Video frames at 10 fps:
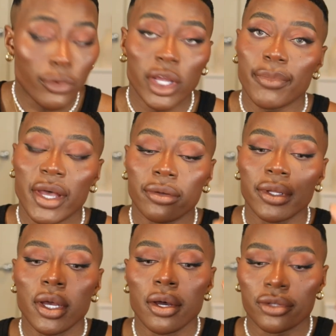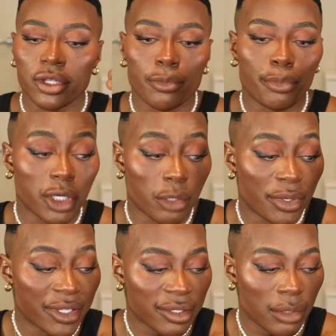40 mil. So you can
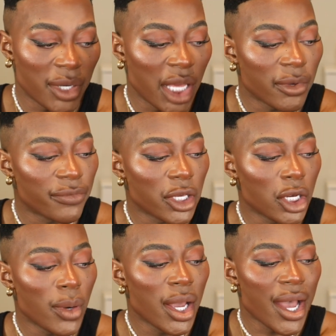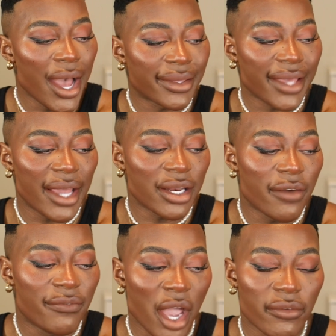put this on the plane with you. Again,
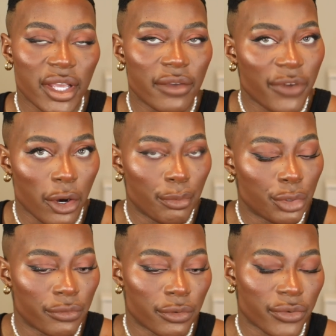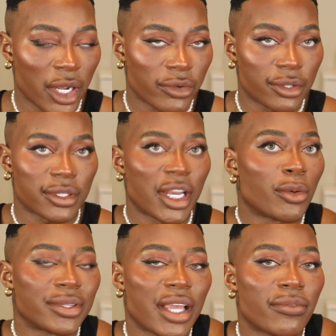a very, very beautiful fragrance. And I
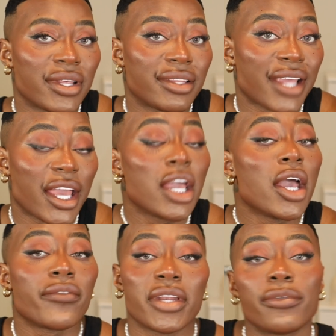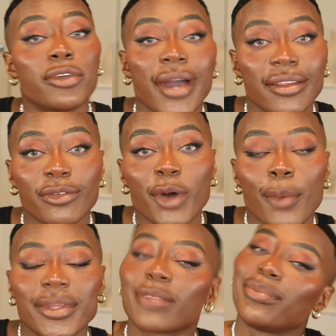would definitely say, whenever you guys have
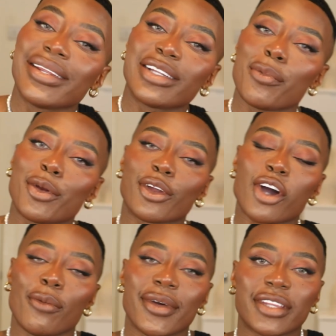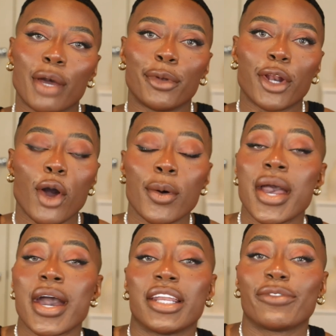copped this, please let me know in the comments down below.
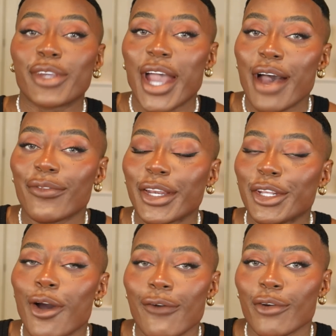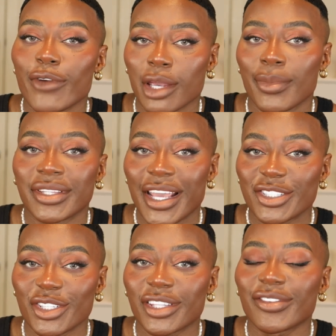And if you have any other
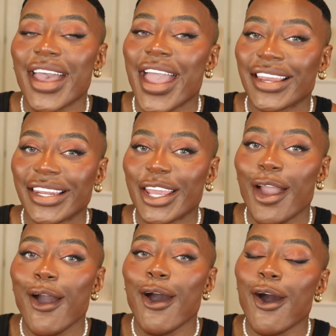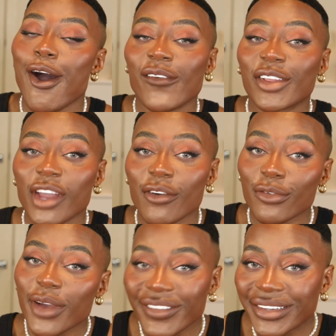recommendations for any other Zara
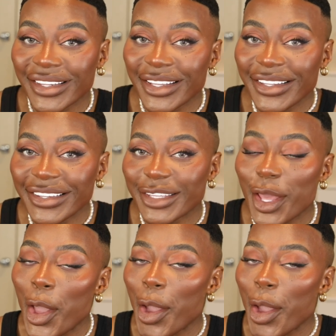fragrances,